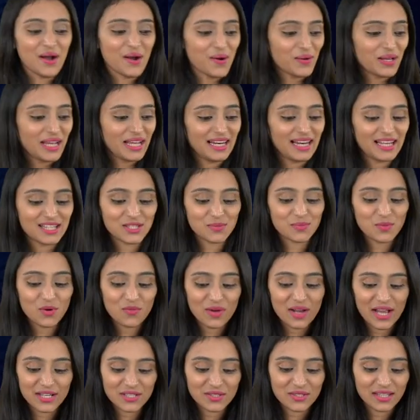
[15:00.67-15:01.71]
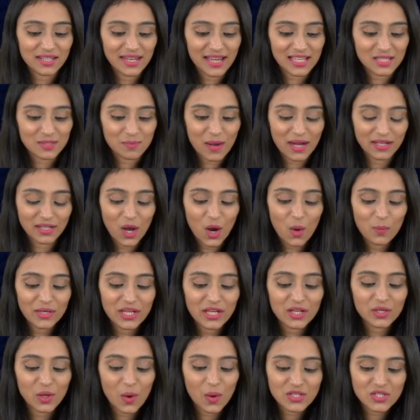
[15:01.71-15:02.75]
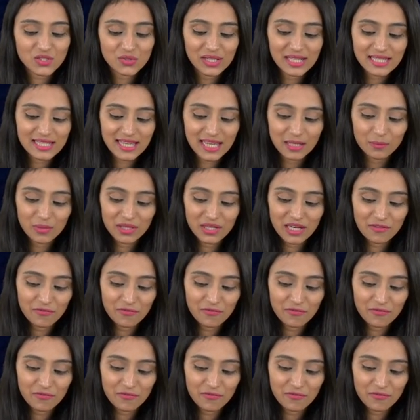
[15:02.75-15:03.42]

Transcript: Okay, let's move ahead to the next part. How many cross streets can be